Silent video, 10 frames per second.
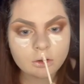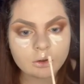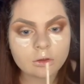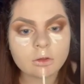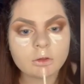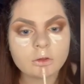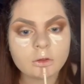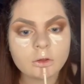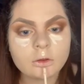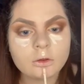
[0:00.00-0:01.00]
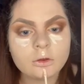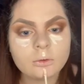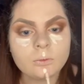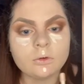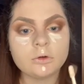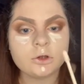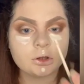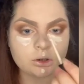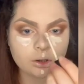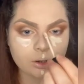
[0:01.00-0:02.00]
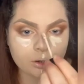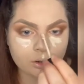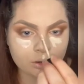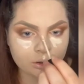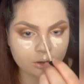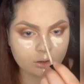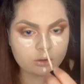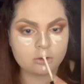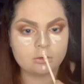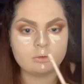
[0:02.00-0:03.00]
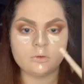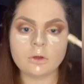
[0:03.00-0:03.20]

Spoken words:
Sort of the chin, down the nose,